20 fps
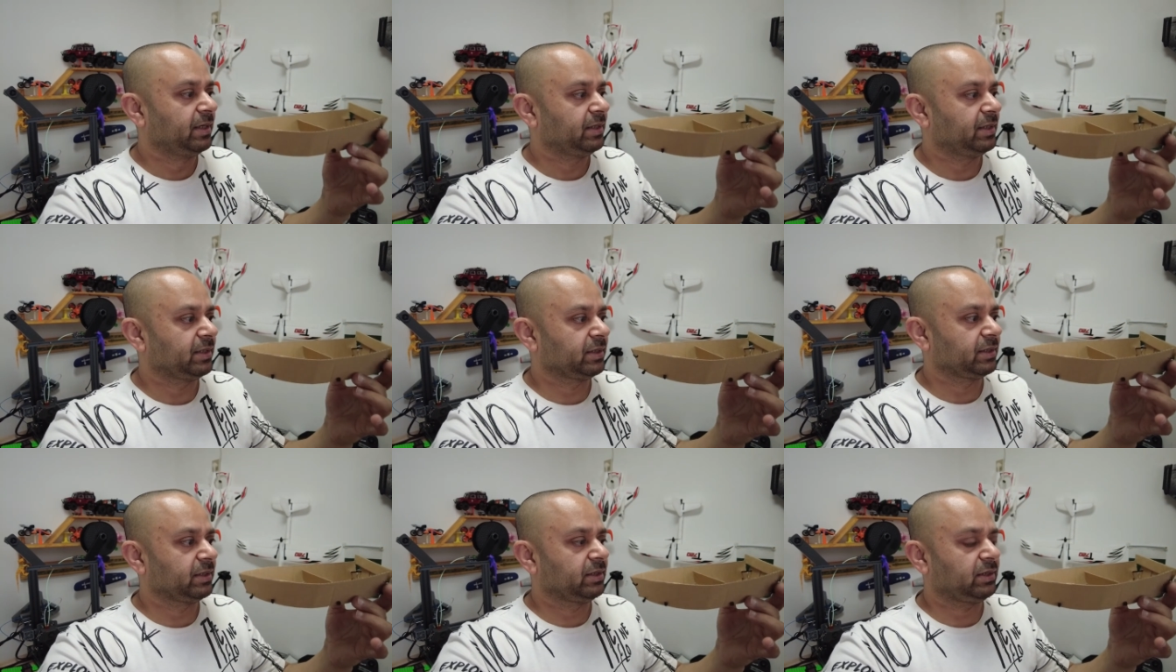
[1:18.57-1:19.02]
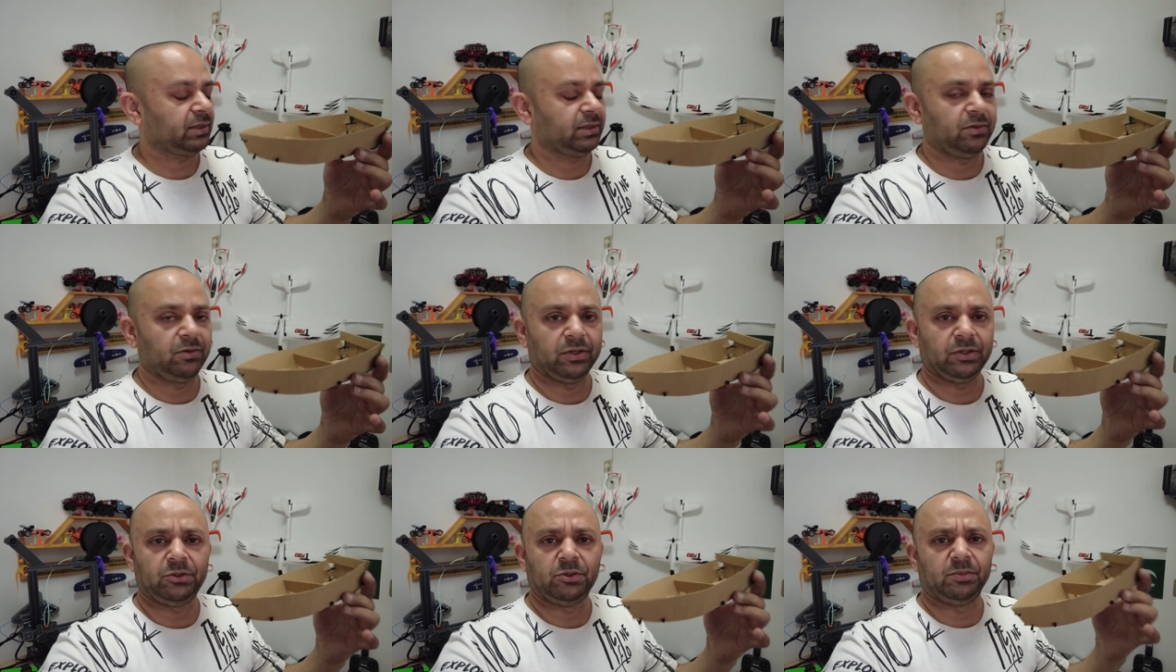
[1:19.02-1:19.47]
This is
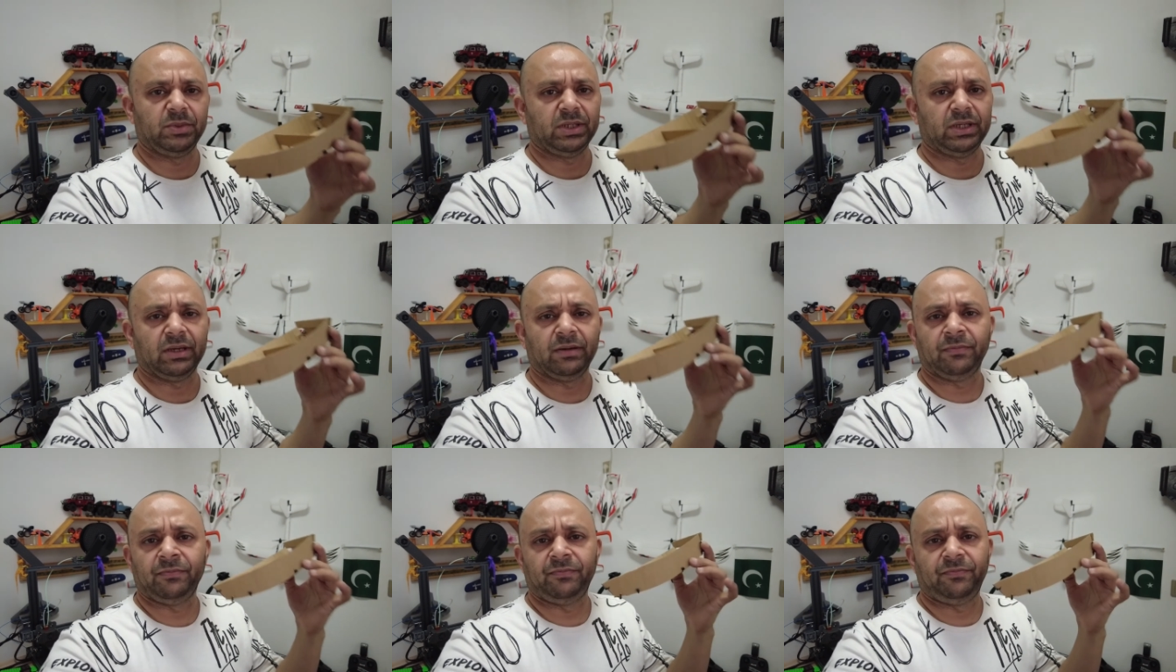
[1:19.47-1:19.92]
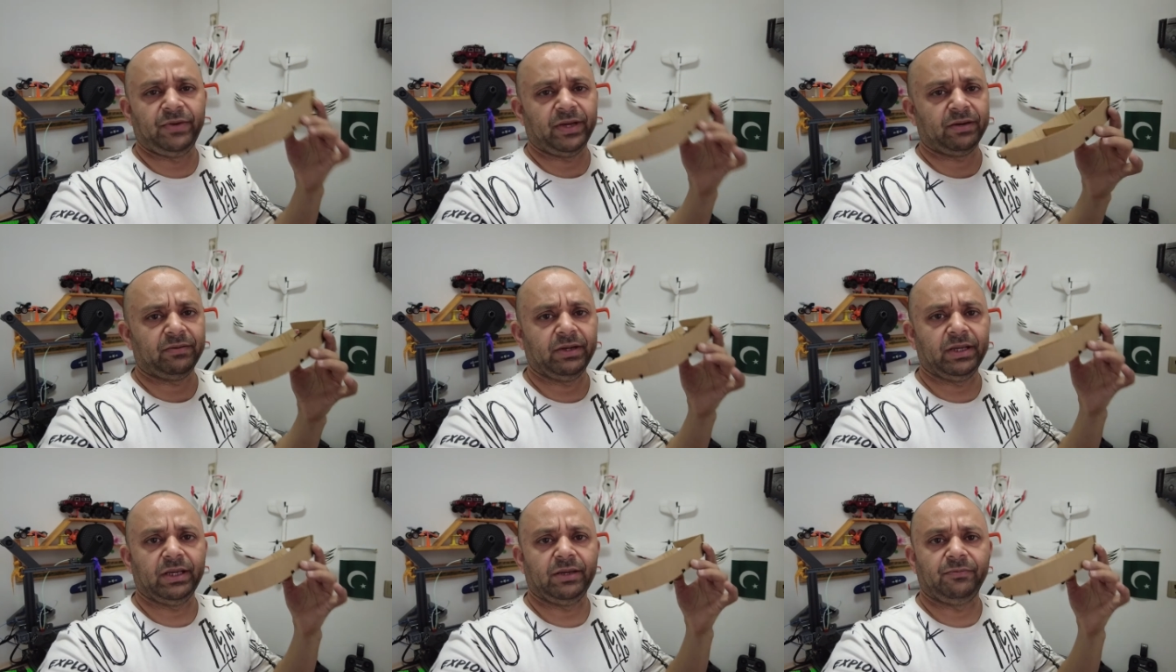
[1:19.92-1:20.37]
going to be a
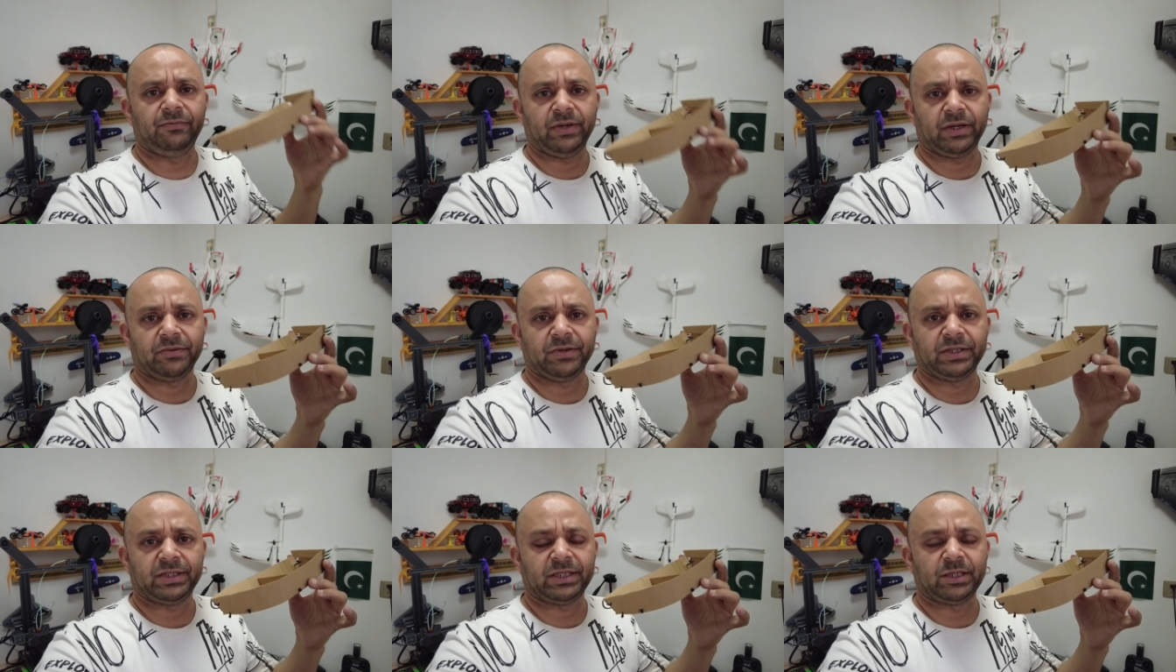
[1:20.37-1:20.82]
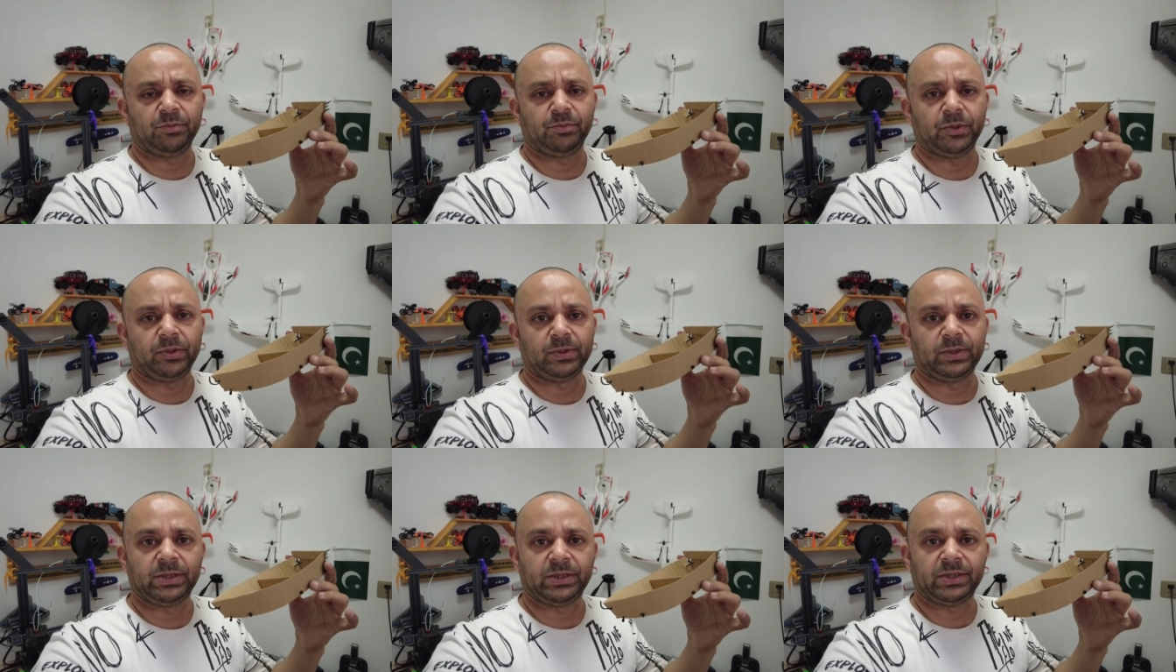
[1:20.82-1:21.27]
very, very
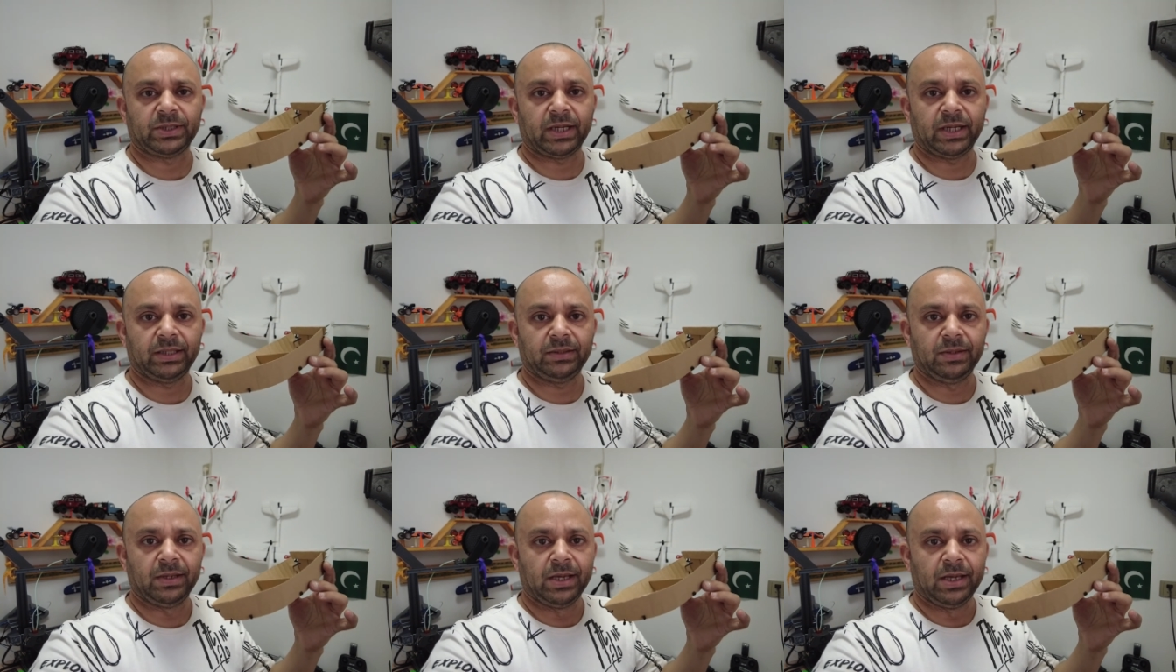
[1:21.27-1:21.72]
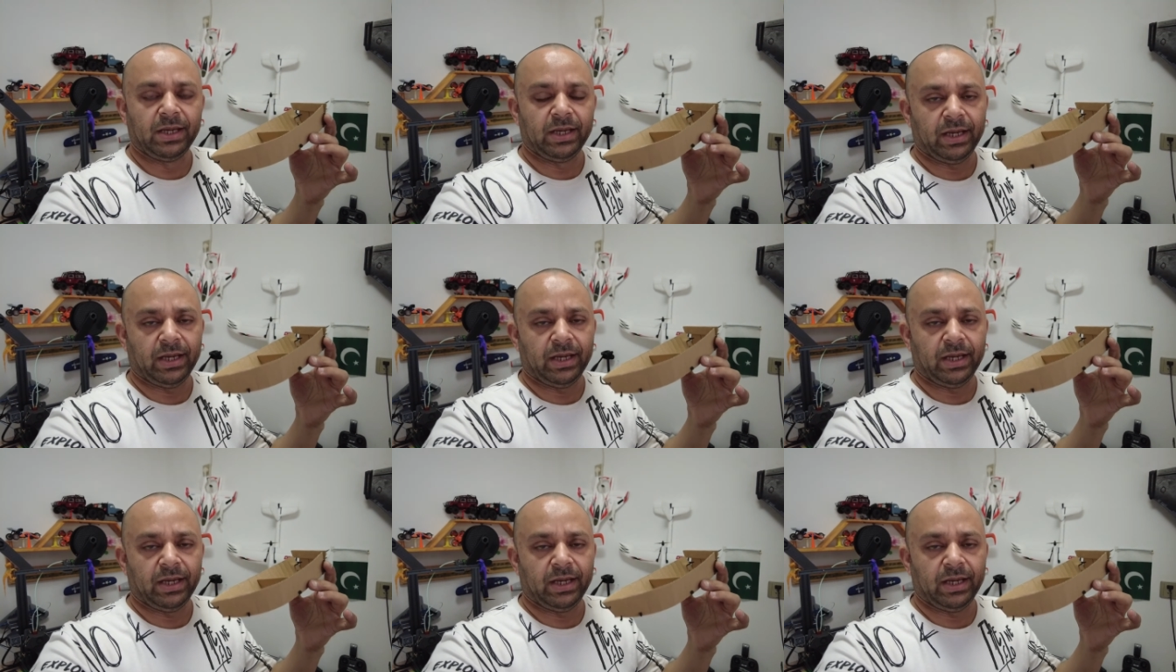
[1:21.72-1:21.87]
simple design,